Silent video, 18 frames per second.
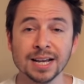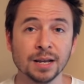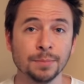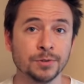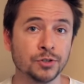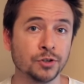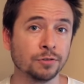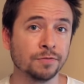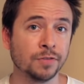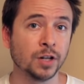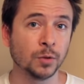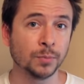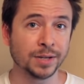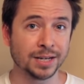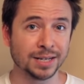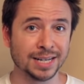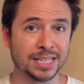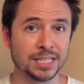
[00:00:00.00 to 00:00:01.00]
Be sure and follow me
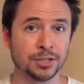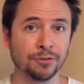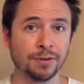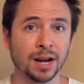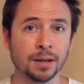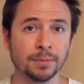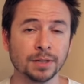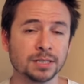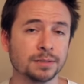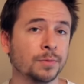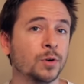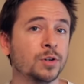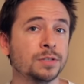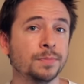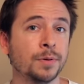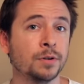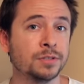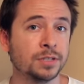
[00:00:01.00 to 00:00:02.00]
on Instagram because I'm
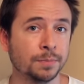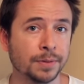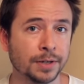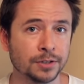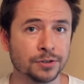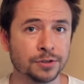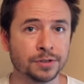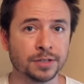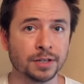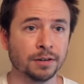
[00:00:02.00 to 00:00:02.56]
always posting pictures